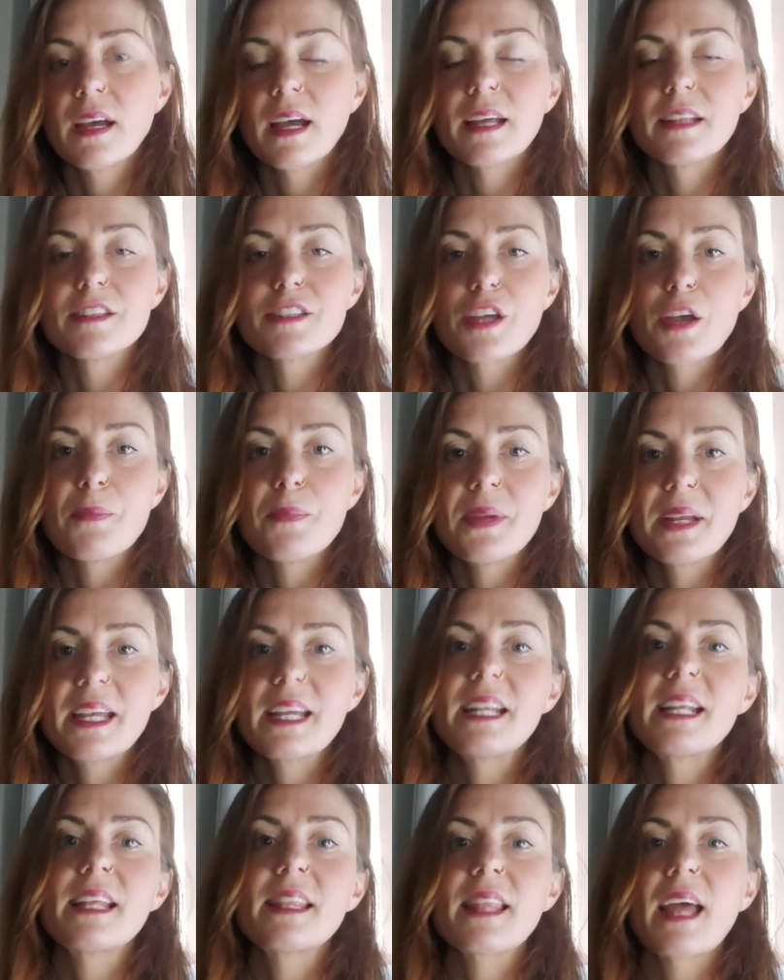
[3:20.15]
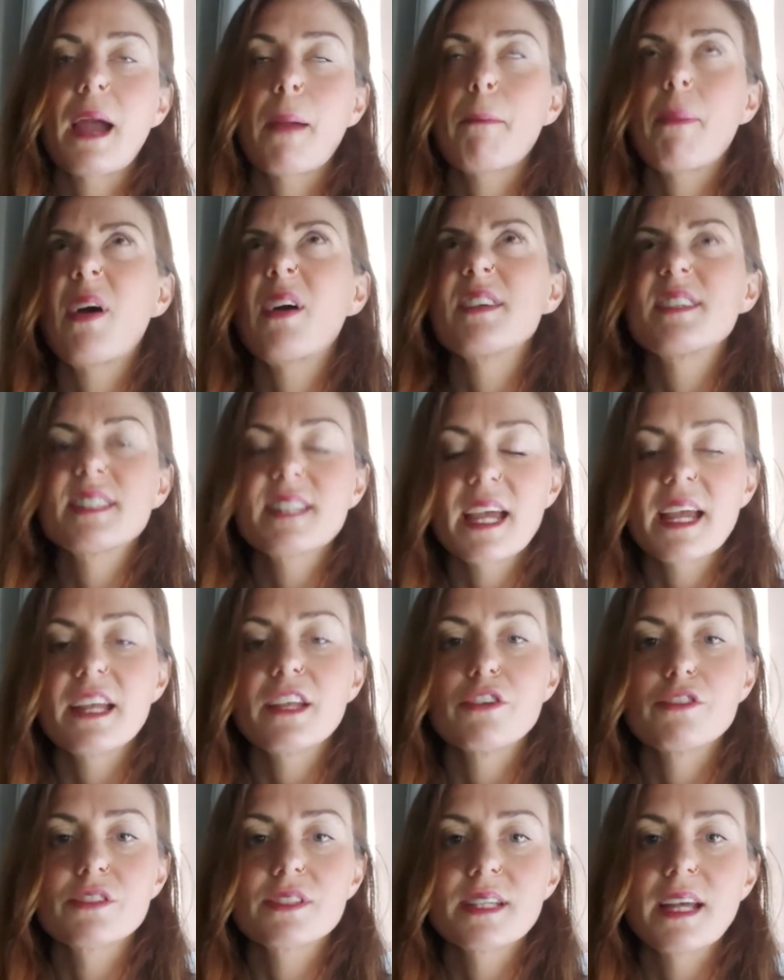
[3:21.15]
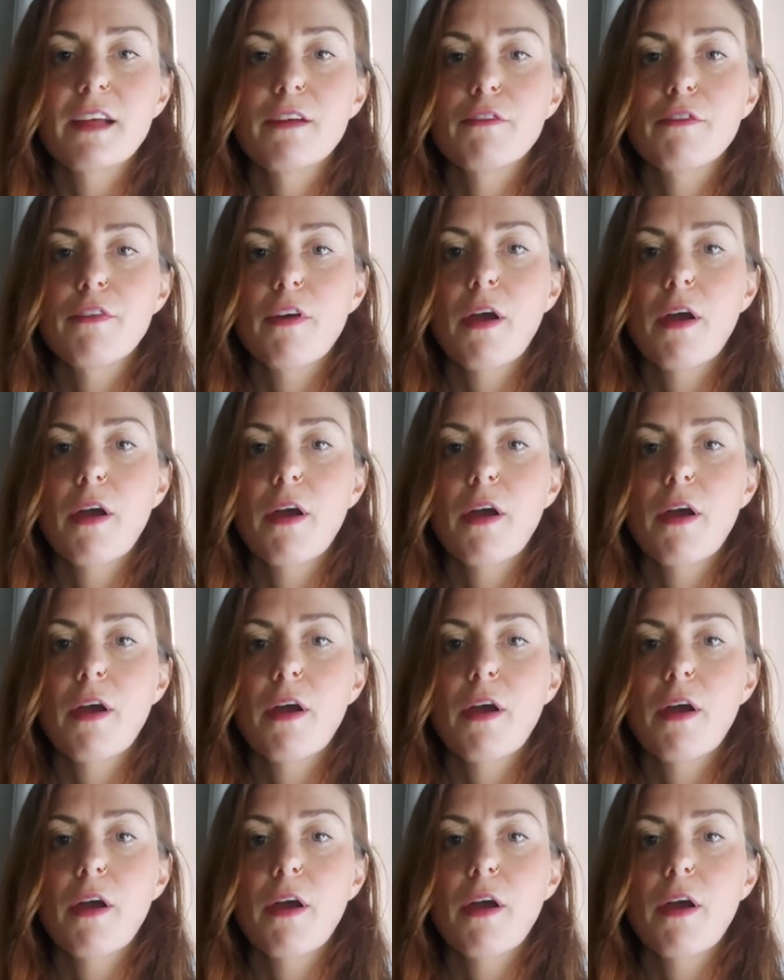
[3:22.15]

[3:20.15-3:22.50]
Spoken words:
And so beginning that by setting yourself